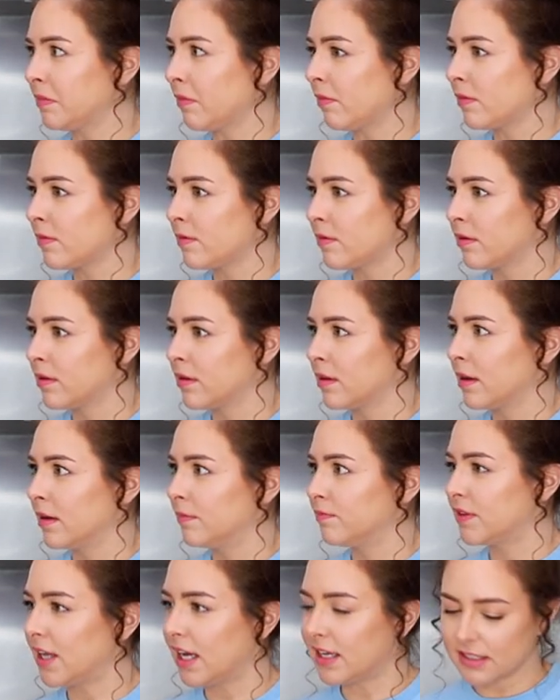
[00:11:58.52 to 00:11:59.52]
Oh, what else you got
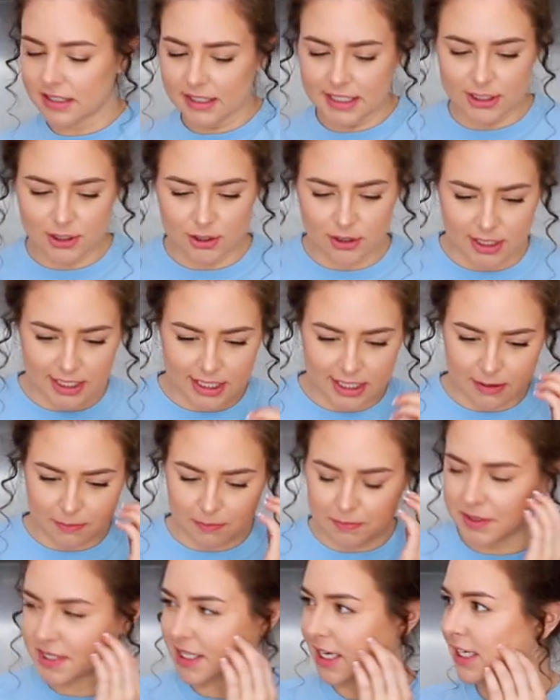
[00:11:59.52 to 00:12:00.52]
me? That's literally
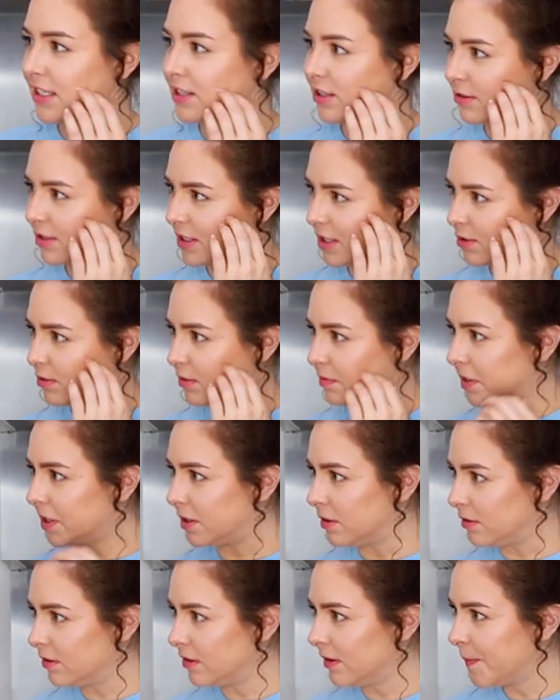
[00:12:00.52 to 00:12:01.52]
potatoes into a
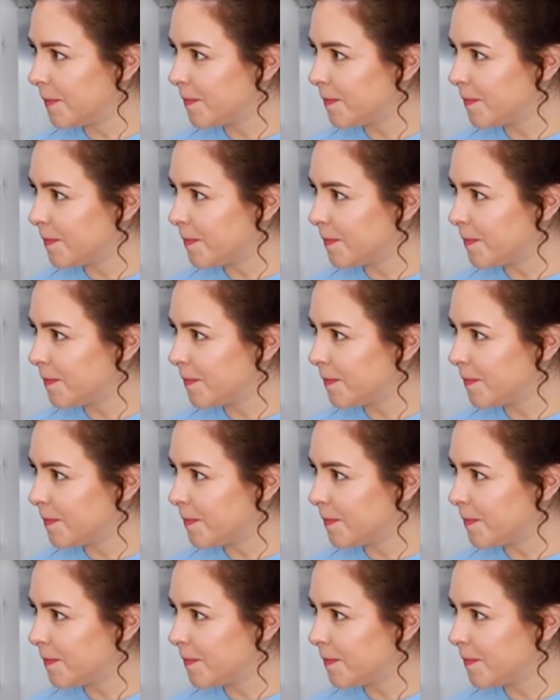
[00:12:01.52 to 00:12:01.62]
bowl,